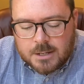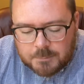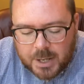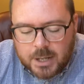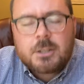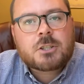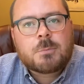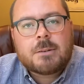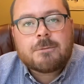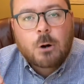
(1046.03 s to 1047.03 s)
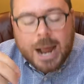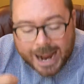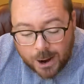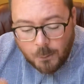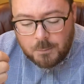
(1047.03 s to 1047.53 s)
Punishment for
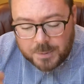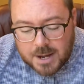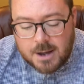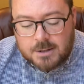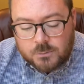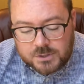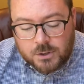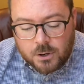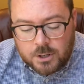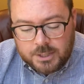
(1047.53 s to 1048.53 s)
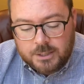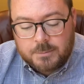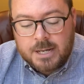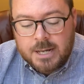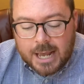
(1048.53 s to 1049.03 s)
our peace was on him,